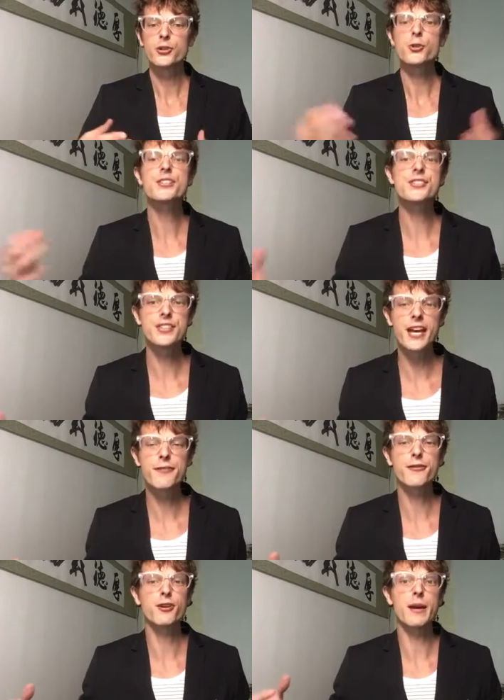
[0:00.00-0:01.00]
you can
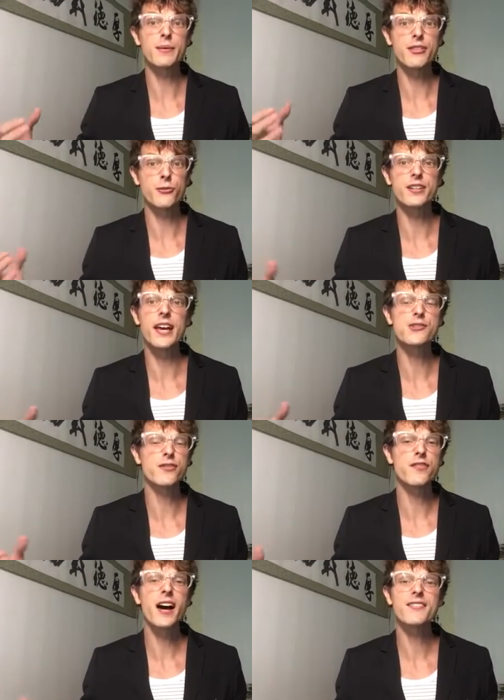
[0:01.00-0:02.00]
stay for maybe 3 days
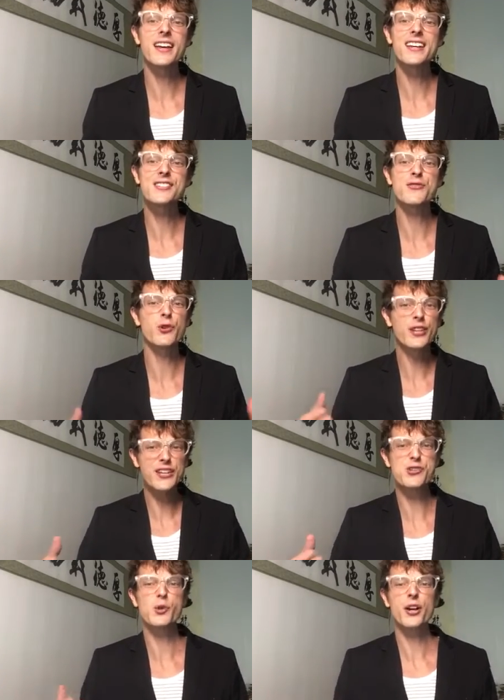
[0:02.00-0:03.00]
or 5 days and
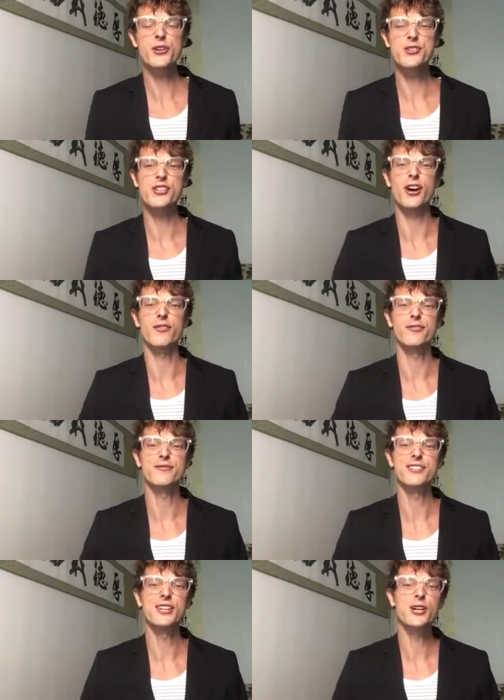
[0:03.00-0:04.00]
really enjoy
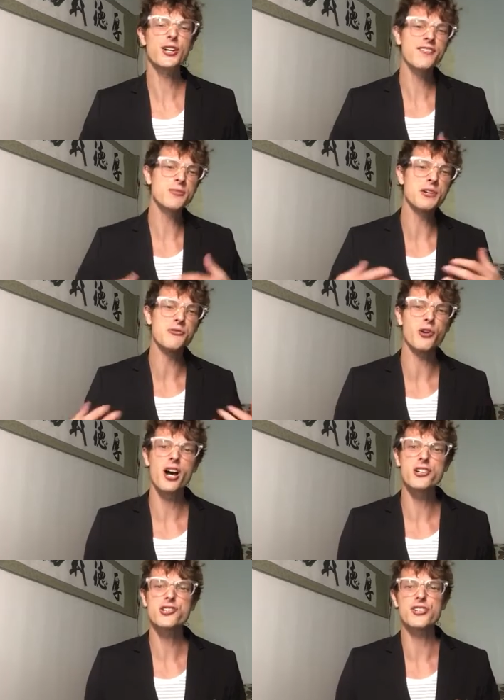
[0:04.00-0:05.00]
yourself. You know, you don't have to be
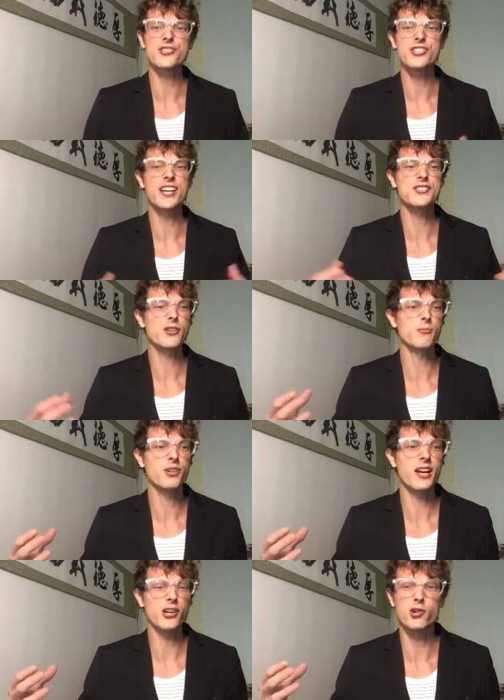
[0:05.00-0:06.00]
rushed and stay at some
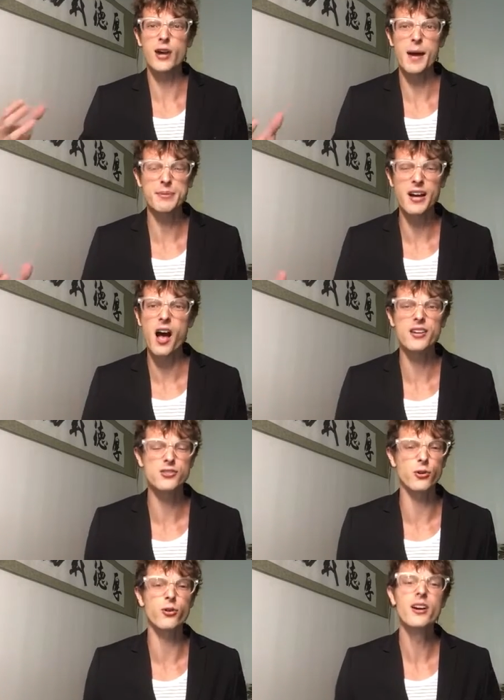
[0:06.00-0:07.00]
kind of crappy
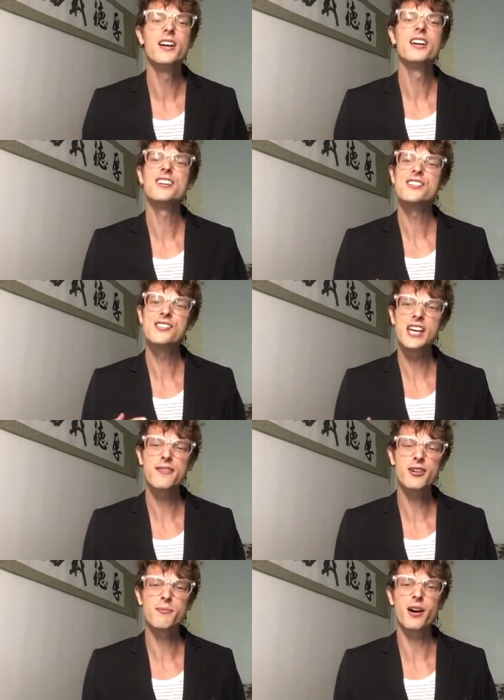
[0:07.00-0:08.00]
hostel.
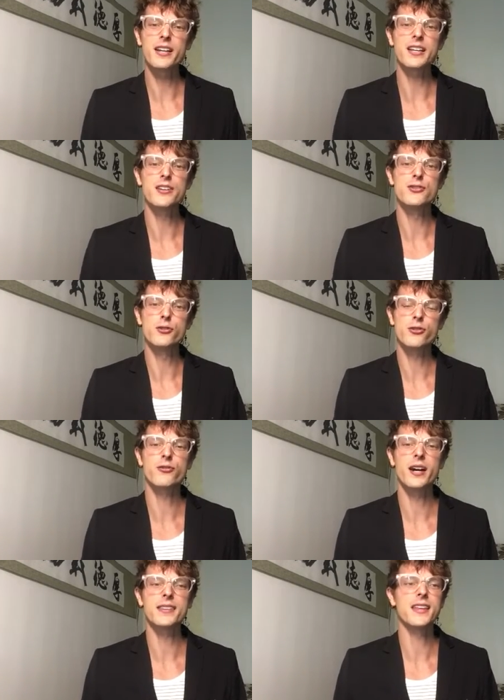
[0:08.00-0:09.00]
Save your money, do the
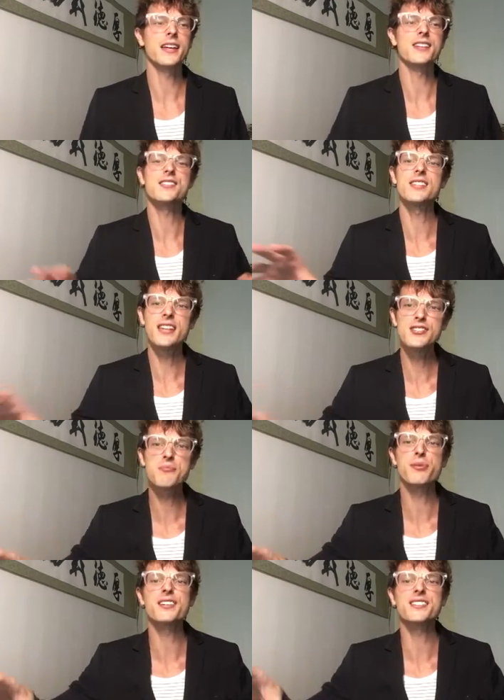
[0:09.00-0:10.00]
right thing, and stay
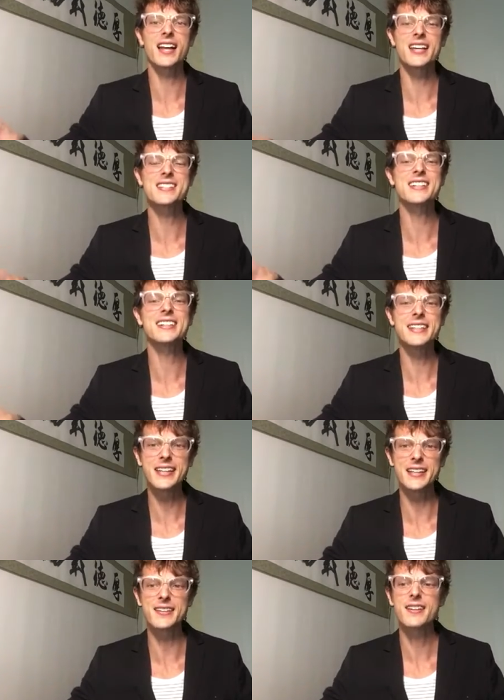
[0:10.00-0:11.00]
someplace nice and
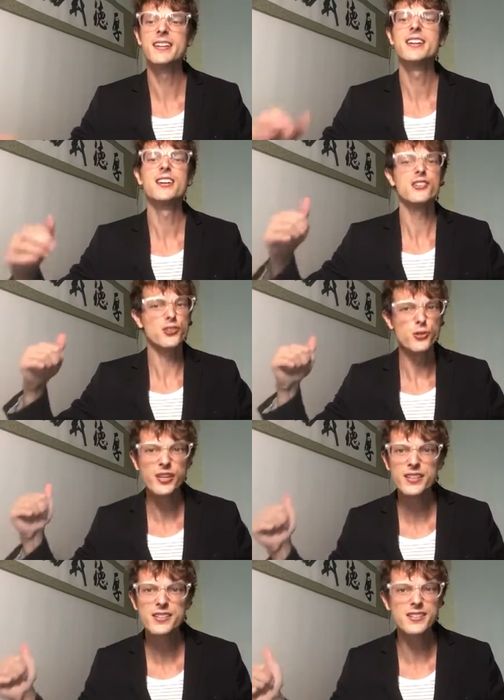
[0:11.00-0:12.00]
clean so
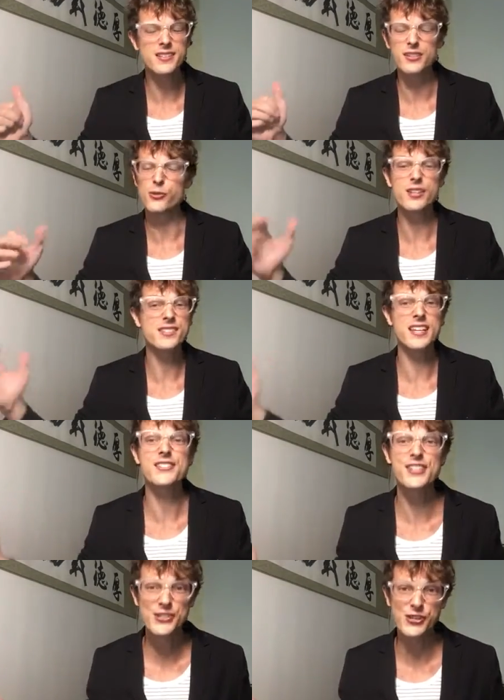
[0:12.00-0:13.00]
you can
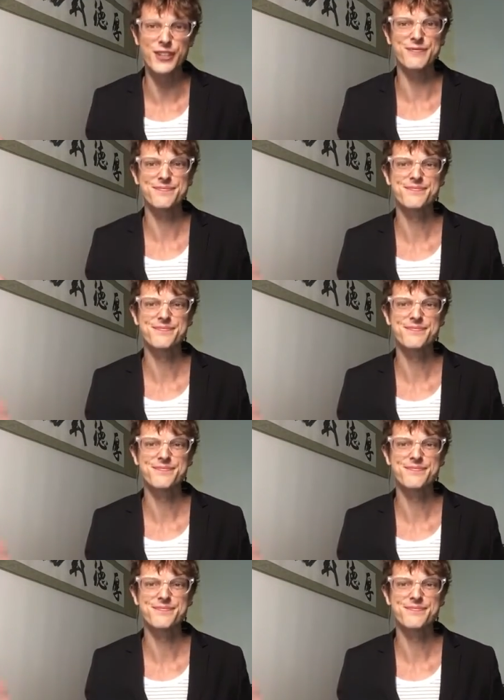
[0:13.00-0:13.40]
stay teaching.